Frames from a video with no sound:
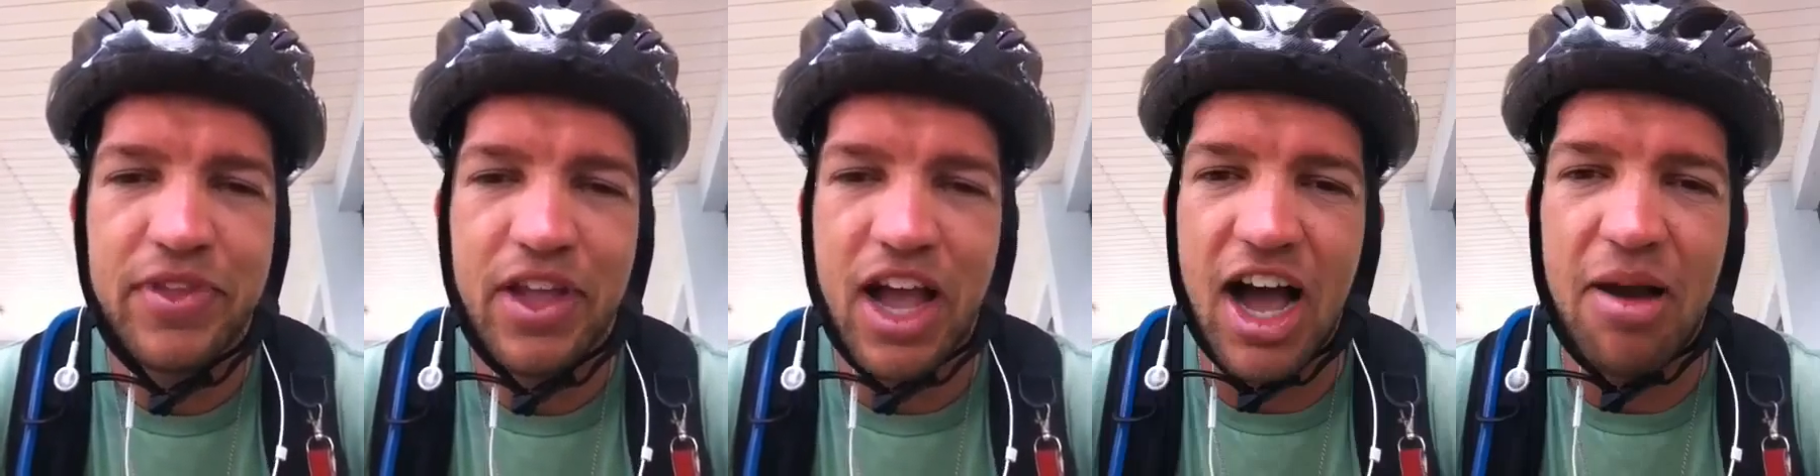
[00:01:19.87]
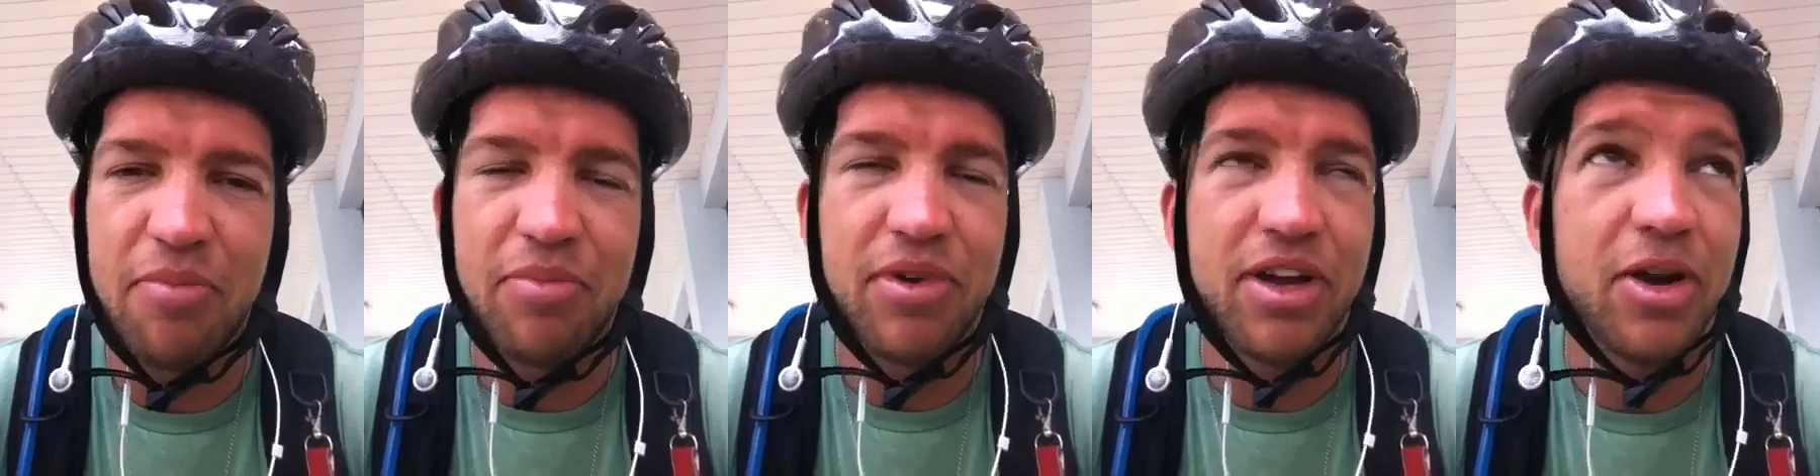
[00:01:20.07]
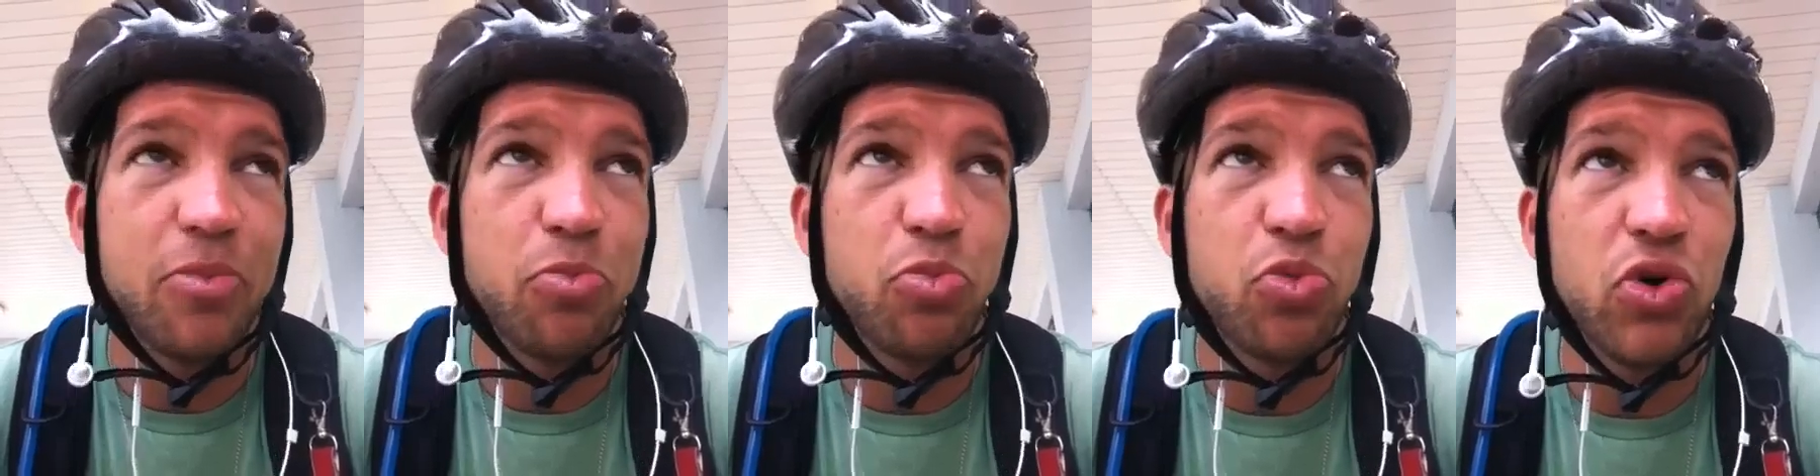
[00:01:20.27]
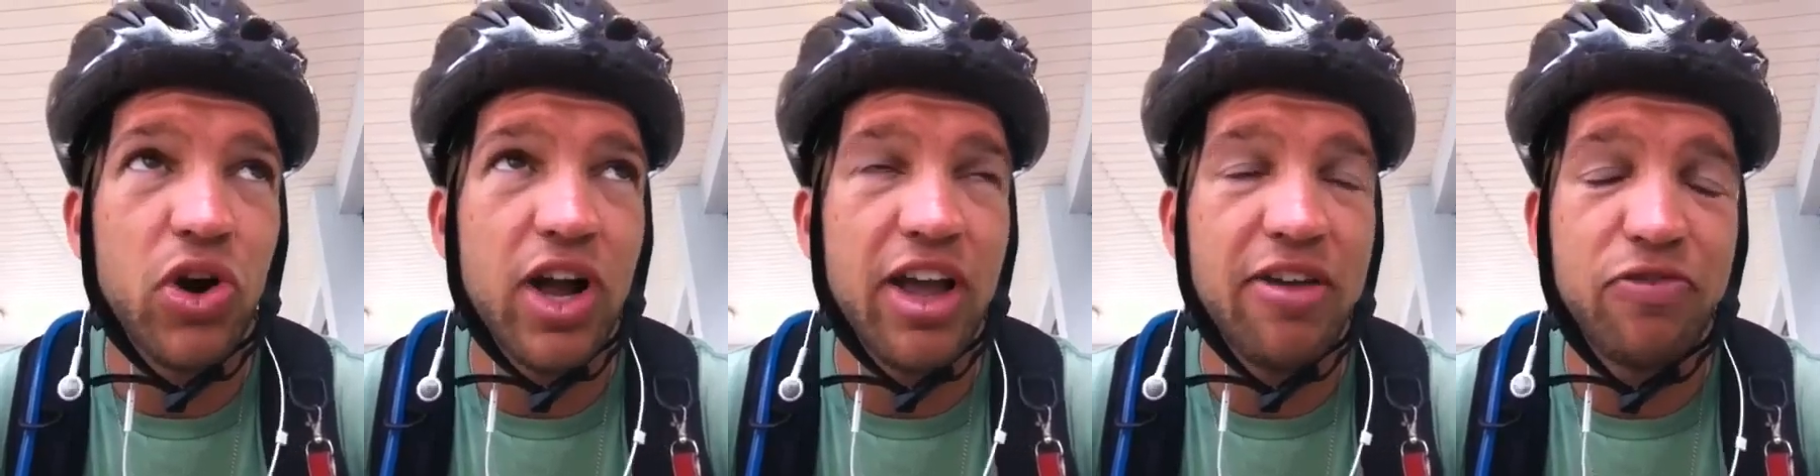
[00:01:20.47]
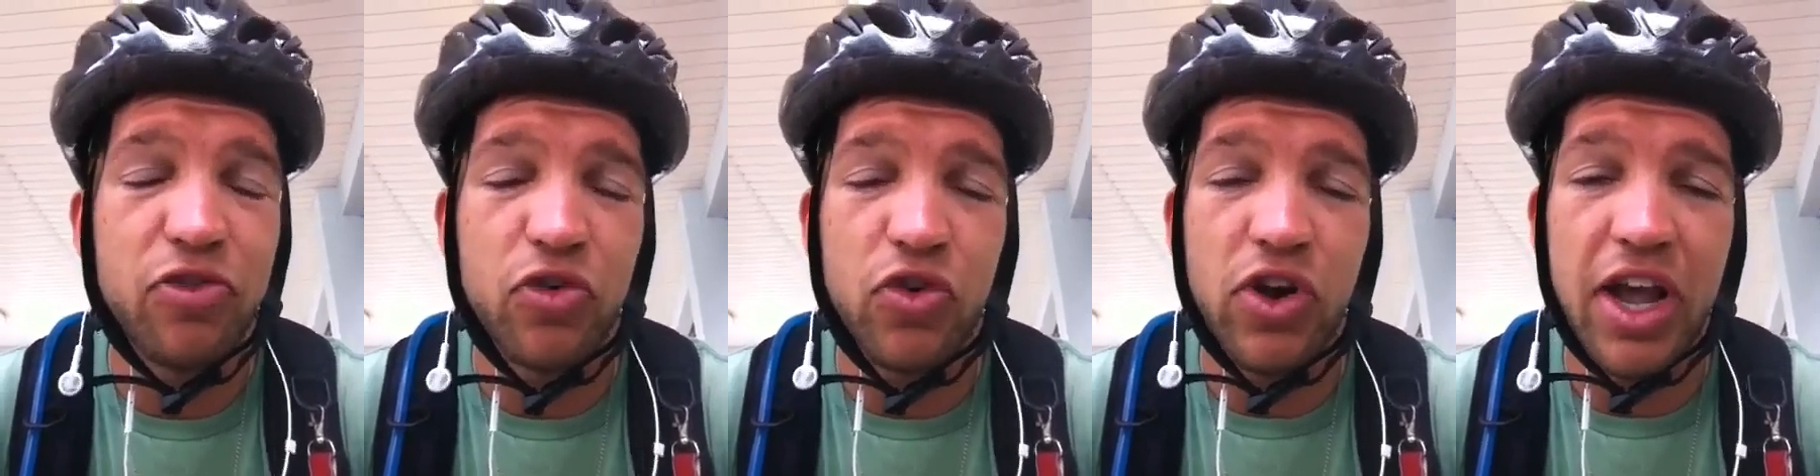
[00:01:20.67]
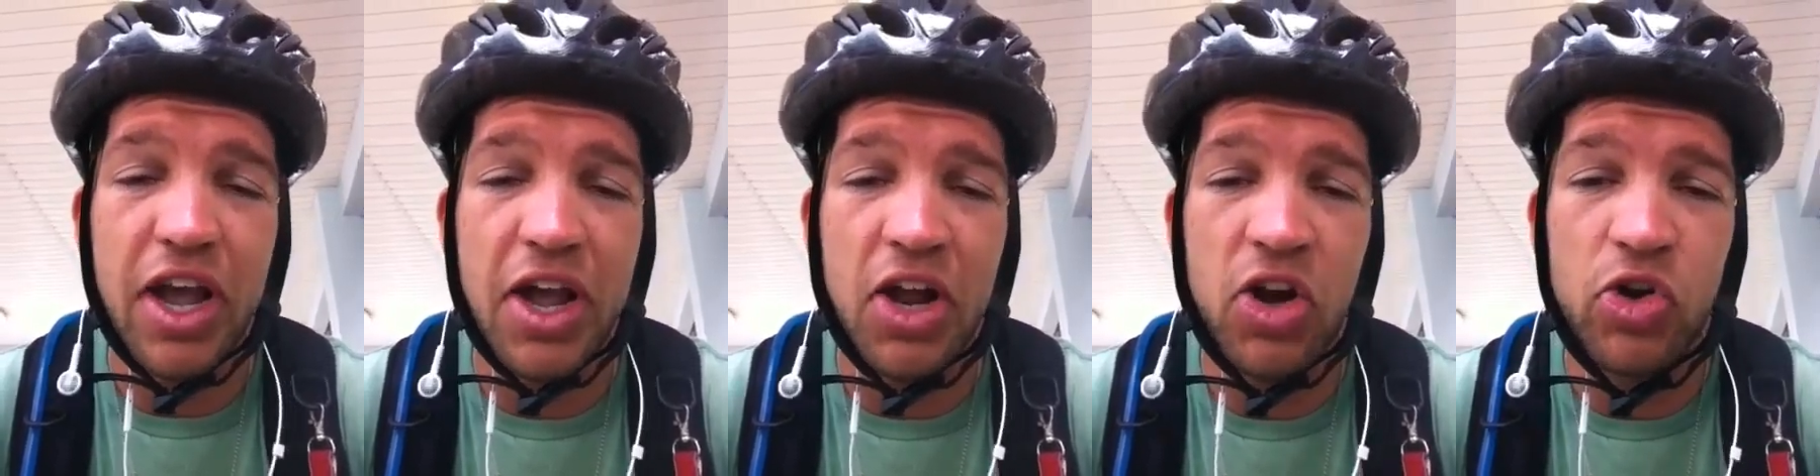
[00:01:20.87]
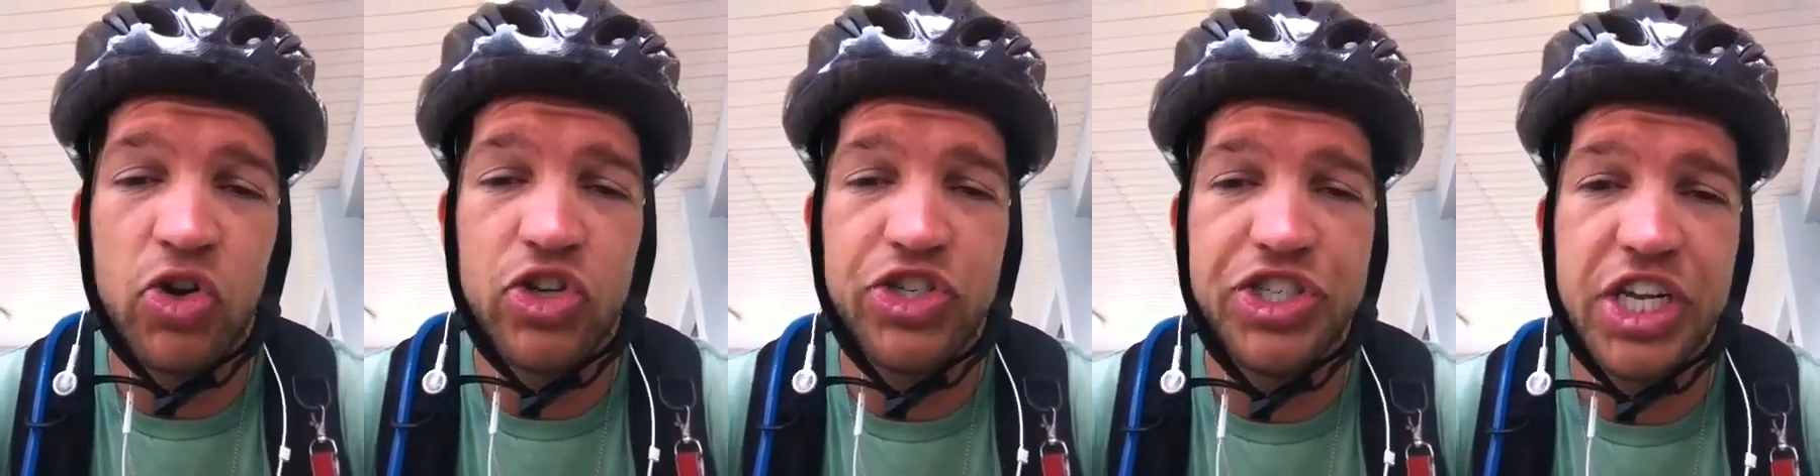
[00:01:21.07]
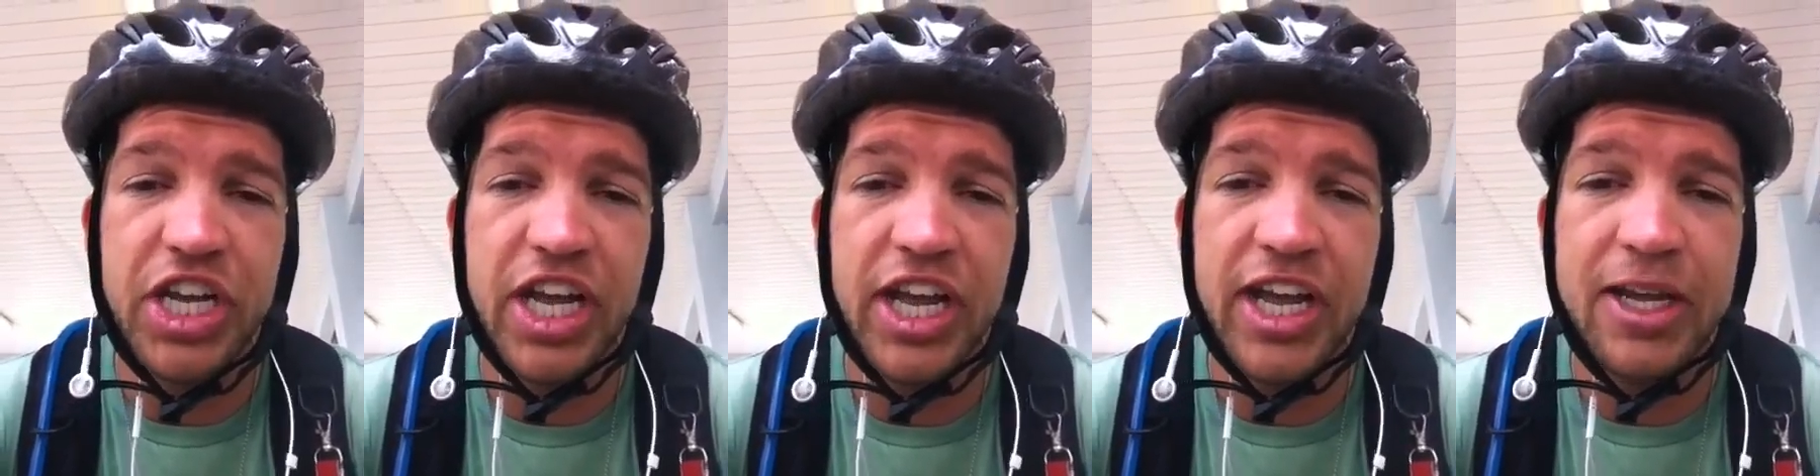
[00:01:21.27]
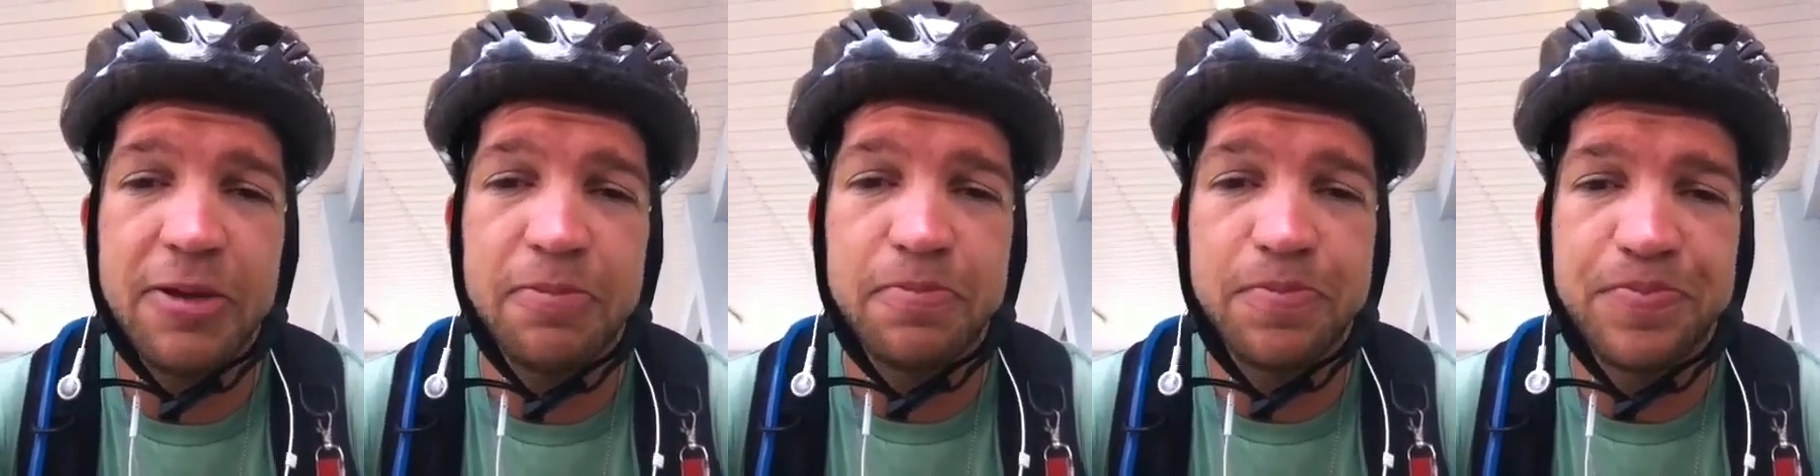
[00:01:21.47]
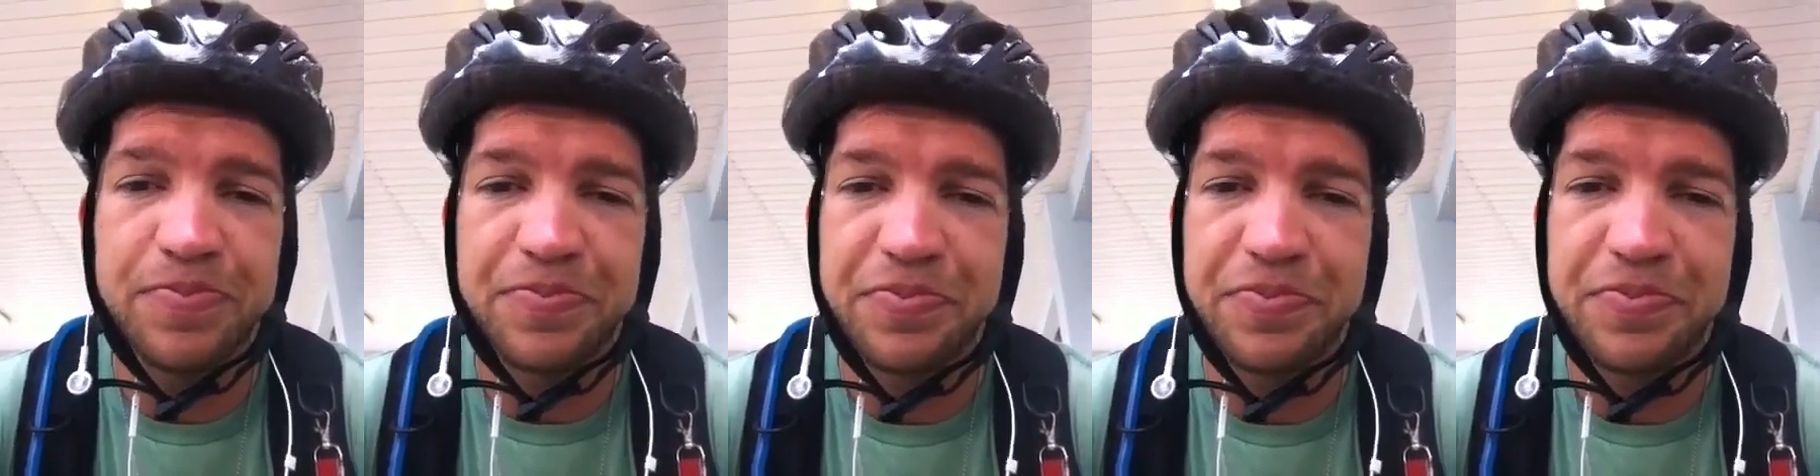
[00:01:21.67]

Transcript: I'm going to pray for energy.